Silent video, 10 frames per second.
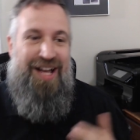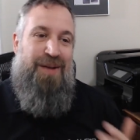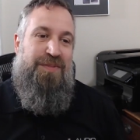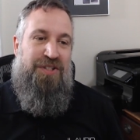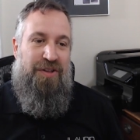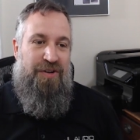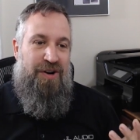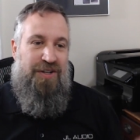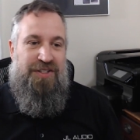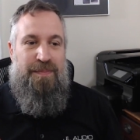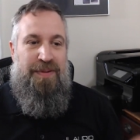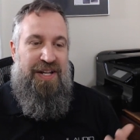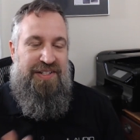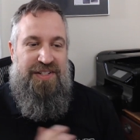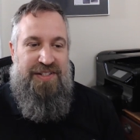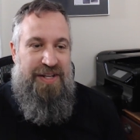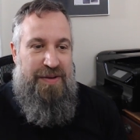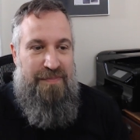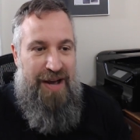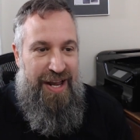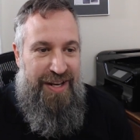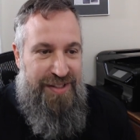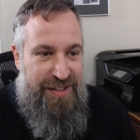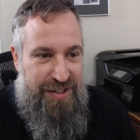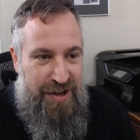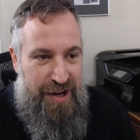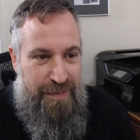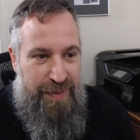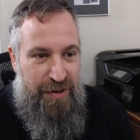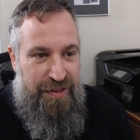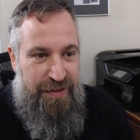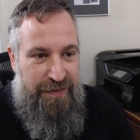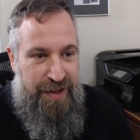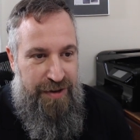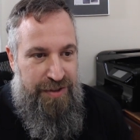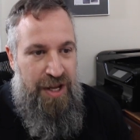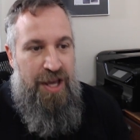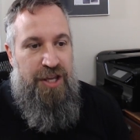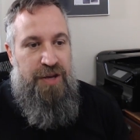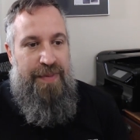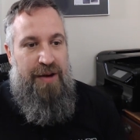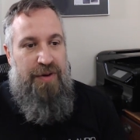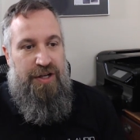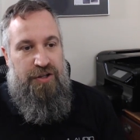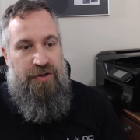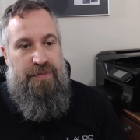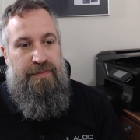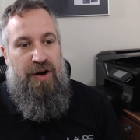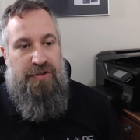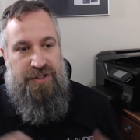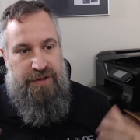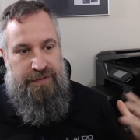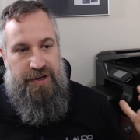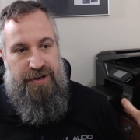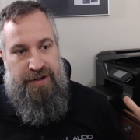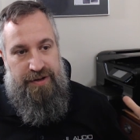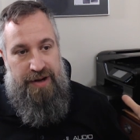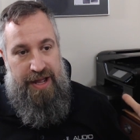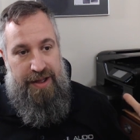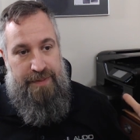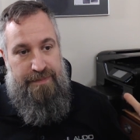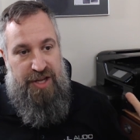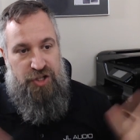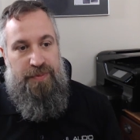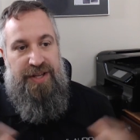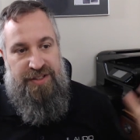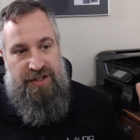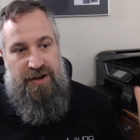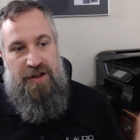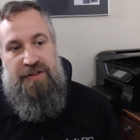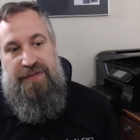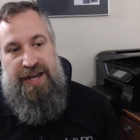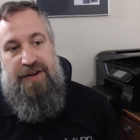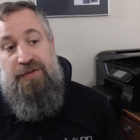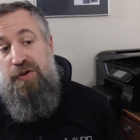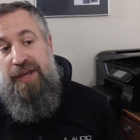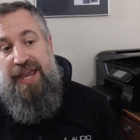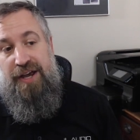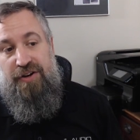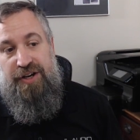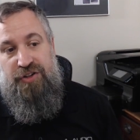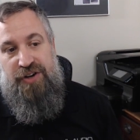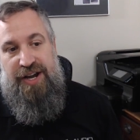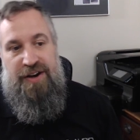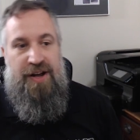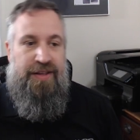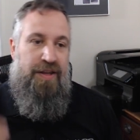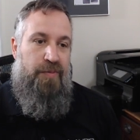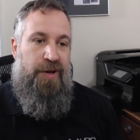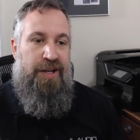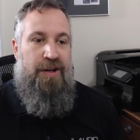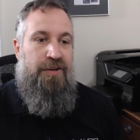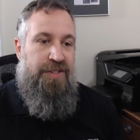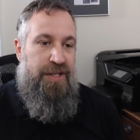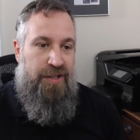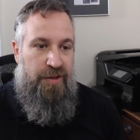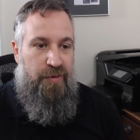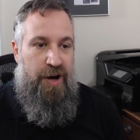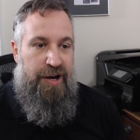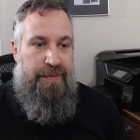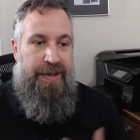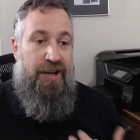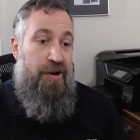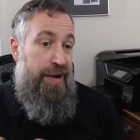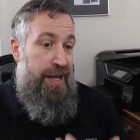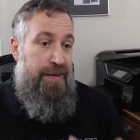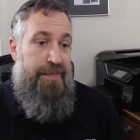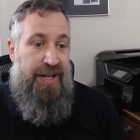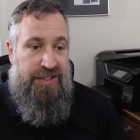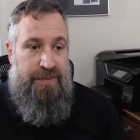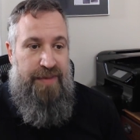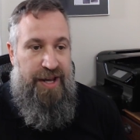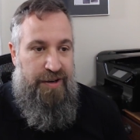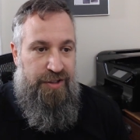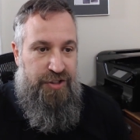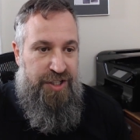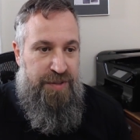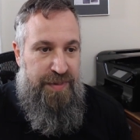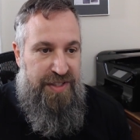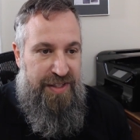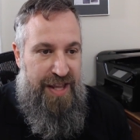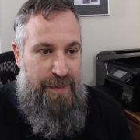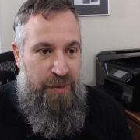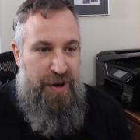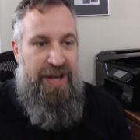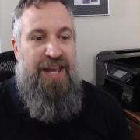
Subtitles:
So there are some pluses and minuses on both of those. You may want to do most of your measurements and all of that if you can on a dry dock. Then when it goes into the water, go ahead and make some minor adjustments at that point.